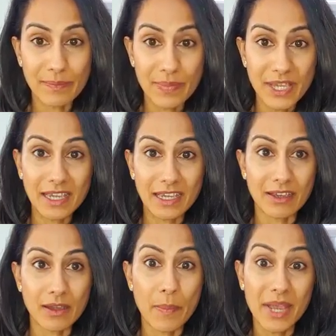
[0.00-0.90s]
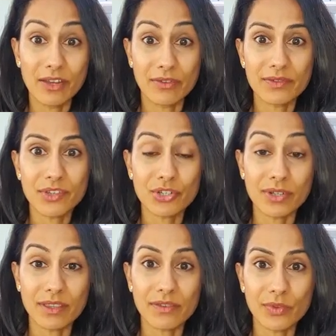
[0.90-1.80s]
being a pillar of
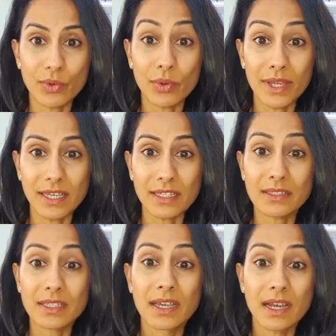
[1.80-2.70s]
strength for your kids.